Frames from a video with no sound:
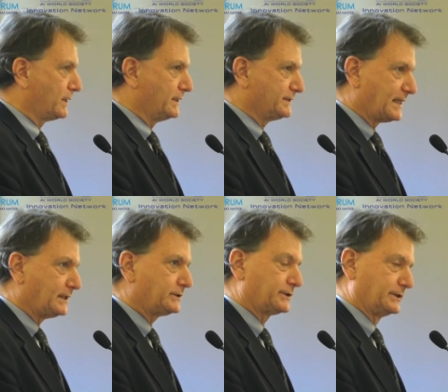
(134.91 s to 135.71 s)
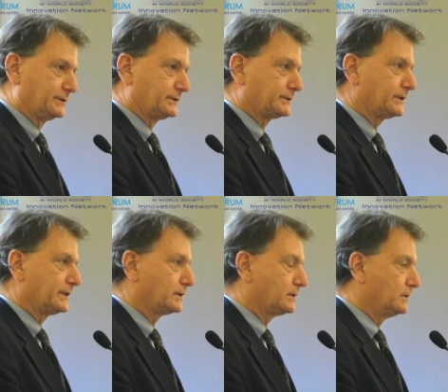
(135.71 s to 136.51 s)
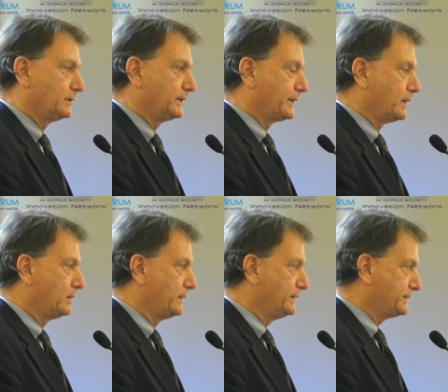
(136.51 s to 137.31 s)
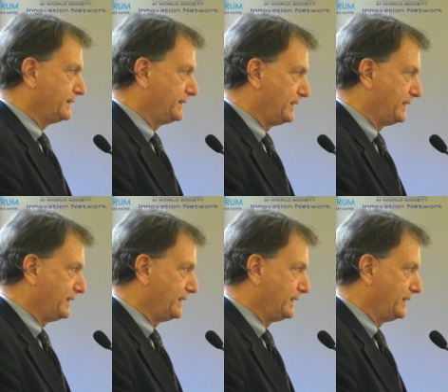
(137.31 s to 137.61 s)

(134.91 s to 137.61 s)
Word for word: including the OECD in Paris,